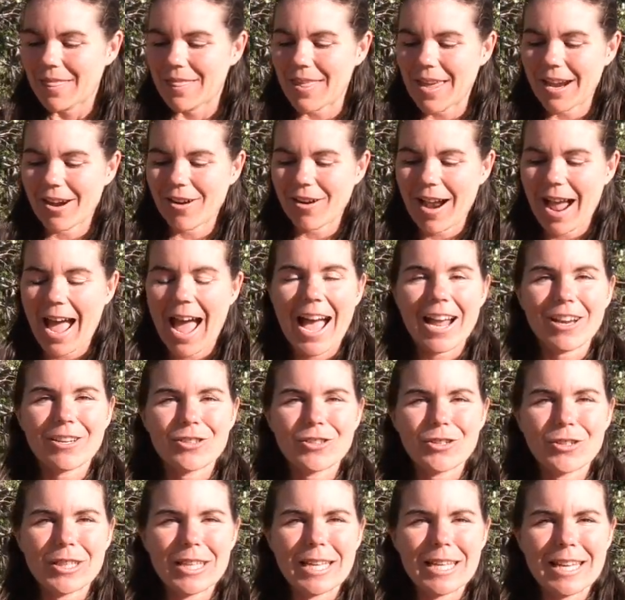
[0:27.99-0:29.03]
they are
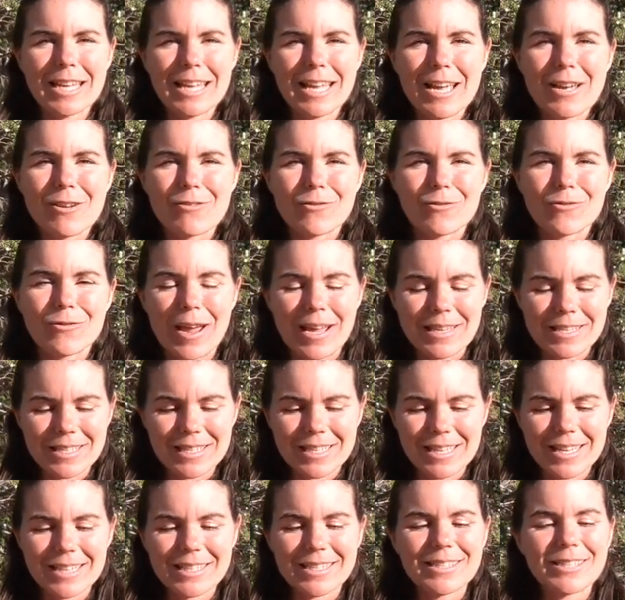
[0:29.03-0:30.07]
actually
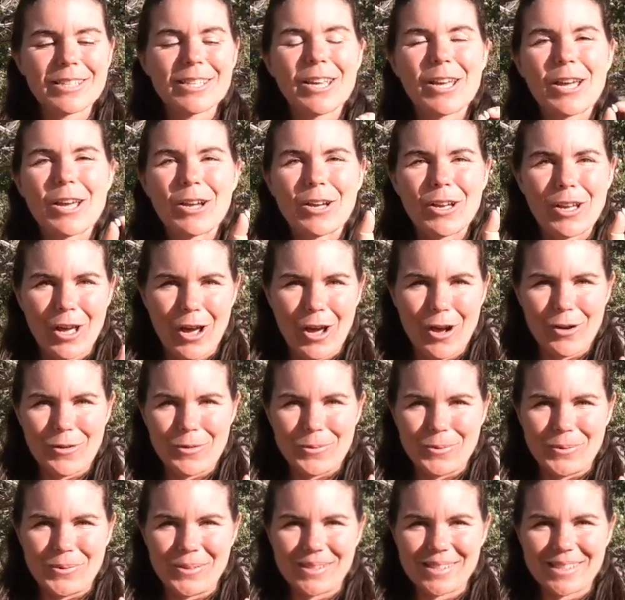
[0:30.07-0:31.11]
resinous
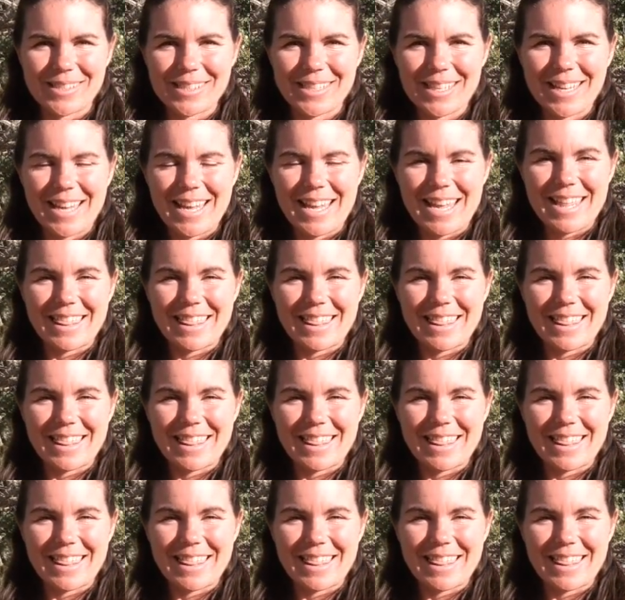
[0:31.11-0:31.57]
cones.